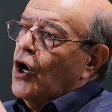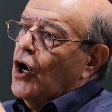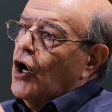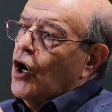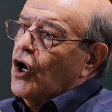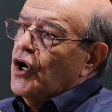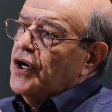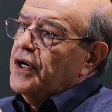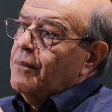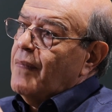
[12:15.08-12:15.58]

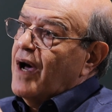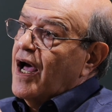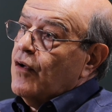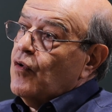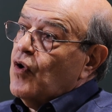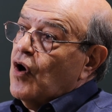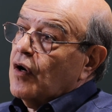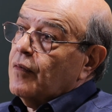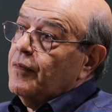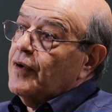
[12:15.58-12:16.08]
on my
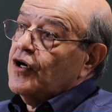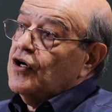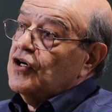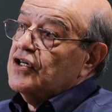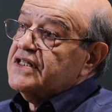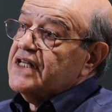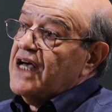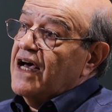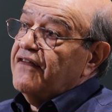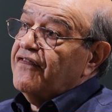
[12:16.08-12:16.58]
work,
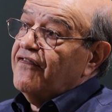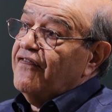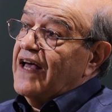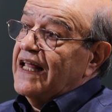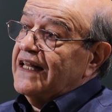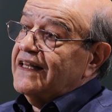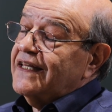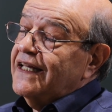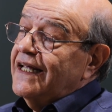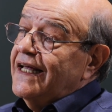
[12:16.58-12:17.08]
because I
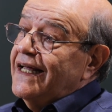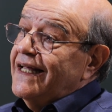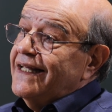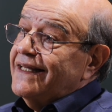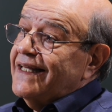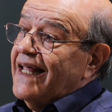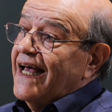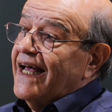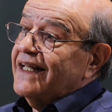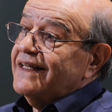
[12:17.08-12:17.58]
felt
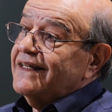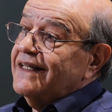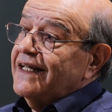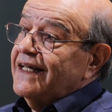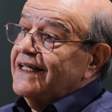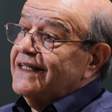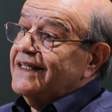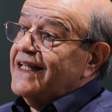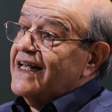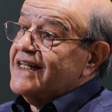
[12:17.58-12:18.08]
that
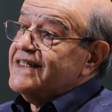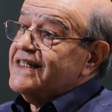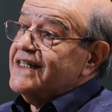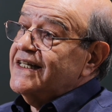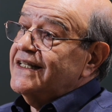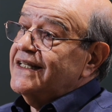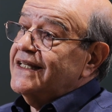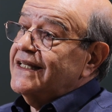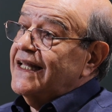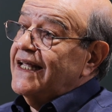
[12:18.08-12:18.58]
it
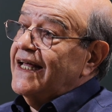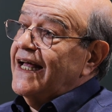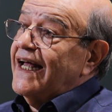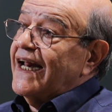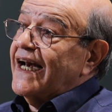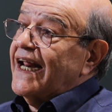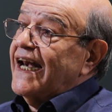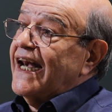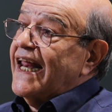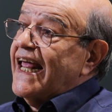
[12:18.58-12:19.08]
doesn't
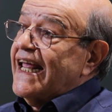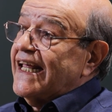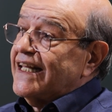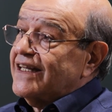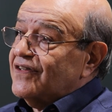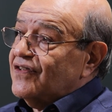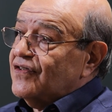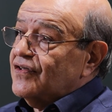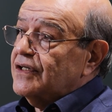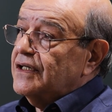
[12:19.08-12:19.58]

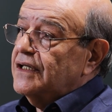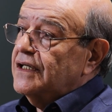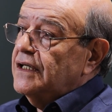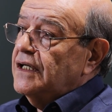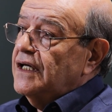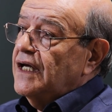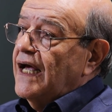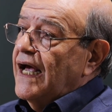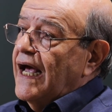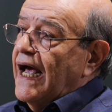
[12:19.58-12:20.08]
relate,
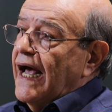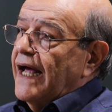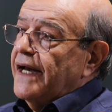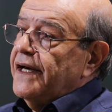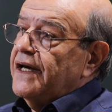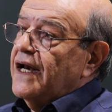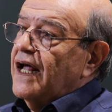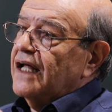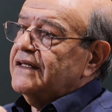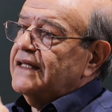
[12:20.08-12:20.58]

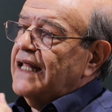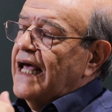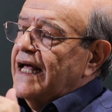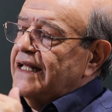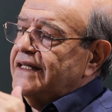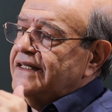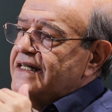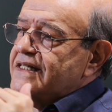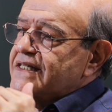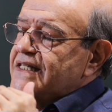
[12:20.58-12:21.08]
not
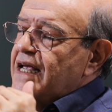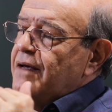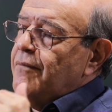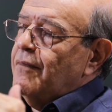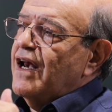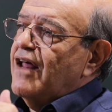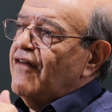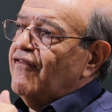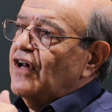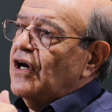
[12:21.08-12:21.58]
at the same
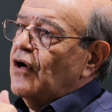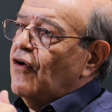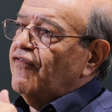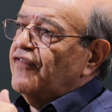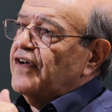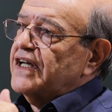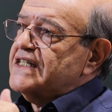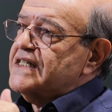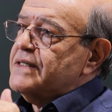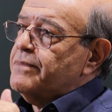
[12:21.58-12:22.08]
level of
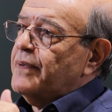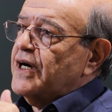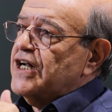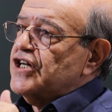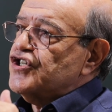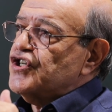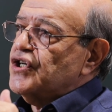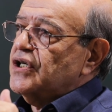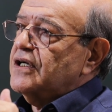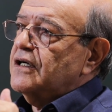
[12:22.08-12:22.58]

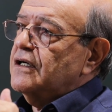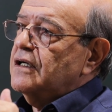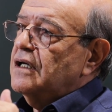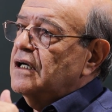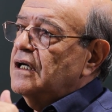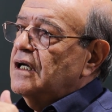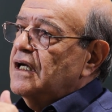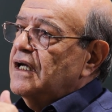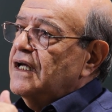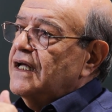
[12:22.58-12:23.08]
expression.
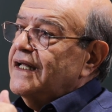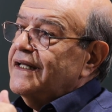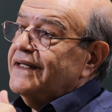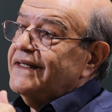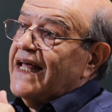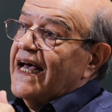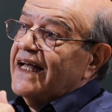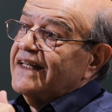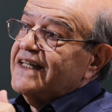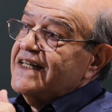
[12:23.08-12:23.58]

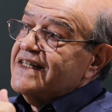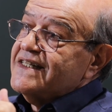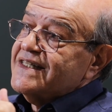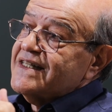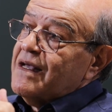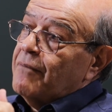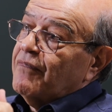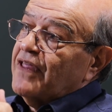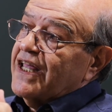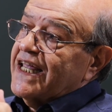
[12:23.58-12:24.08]
That is
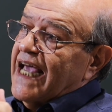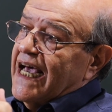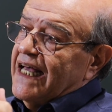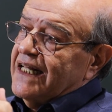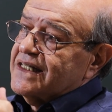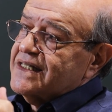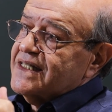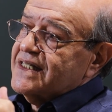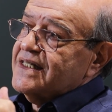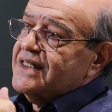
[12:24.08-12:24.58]
something
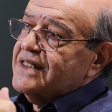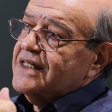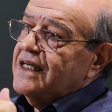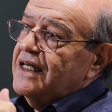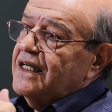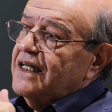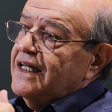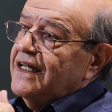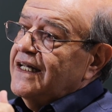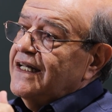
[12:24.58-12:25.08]
else.
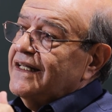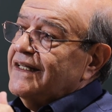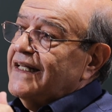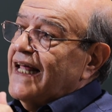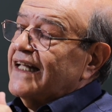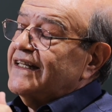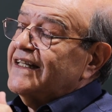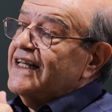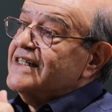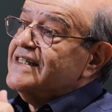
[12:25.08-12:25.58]

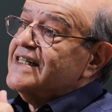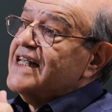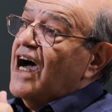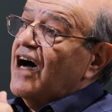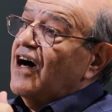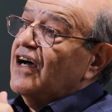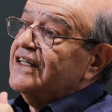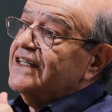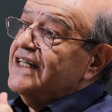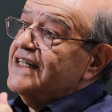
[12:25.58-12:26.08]
That is the
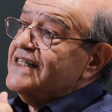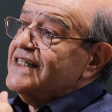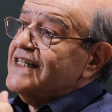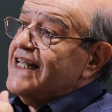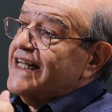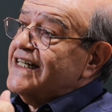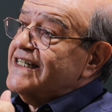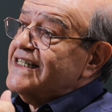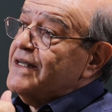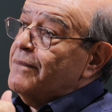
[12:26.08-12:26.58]

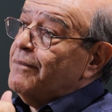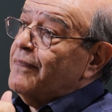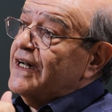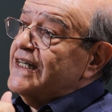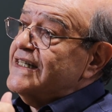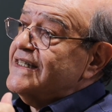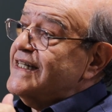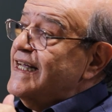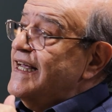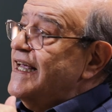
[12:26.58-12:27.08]
artist
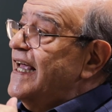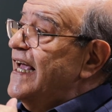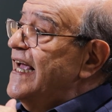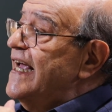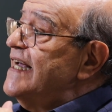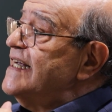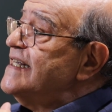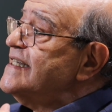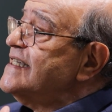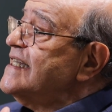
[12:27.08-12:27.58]
expressing
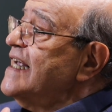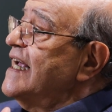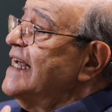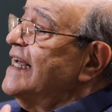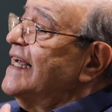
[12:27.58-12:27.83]
his